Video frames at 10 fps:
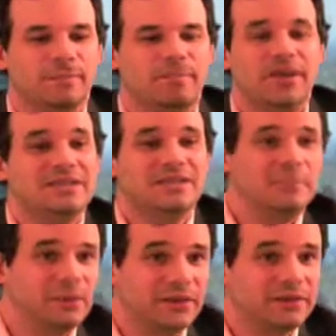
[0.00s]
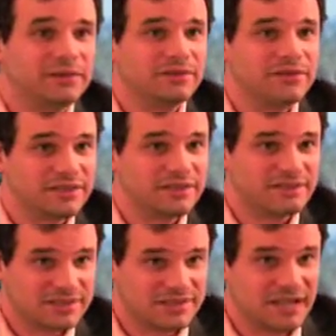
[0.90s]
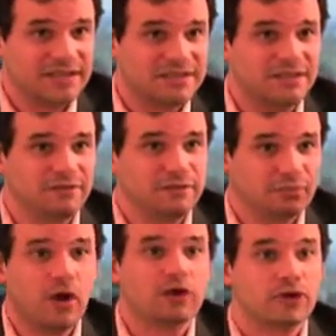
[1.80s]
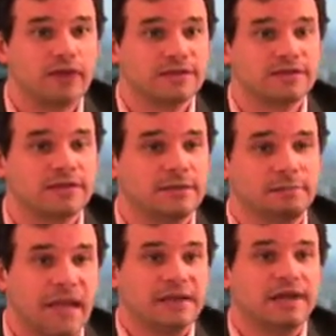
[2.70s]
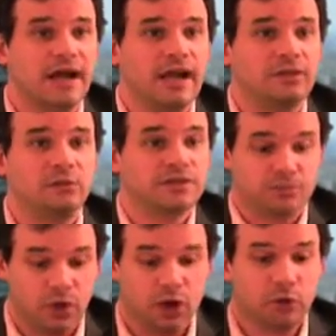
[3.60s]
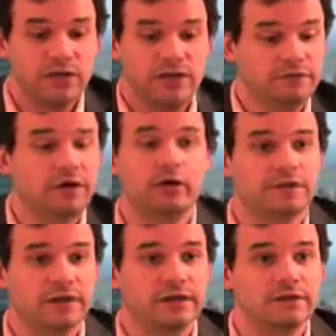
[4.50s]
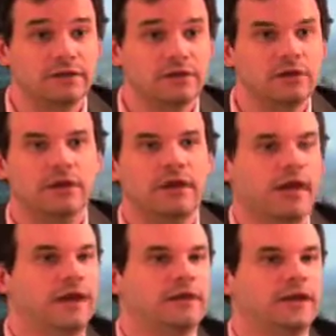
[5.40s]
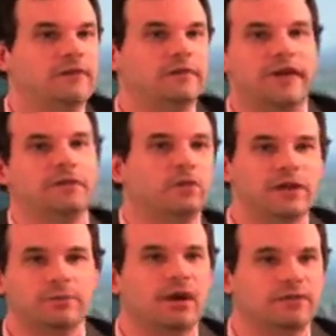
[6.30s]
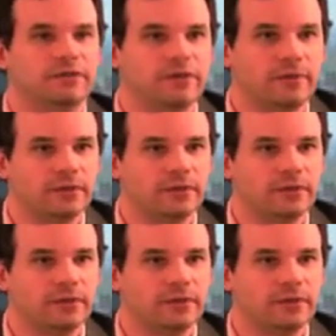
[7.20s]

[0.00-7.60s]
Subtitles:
picked up on the scientific progress that mankind was already evolving into and have found a way to profit from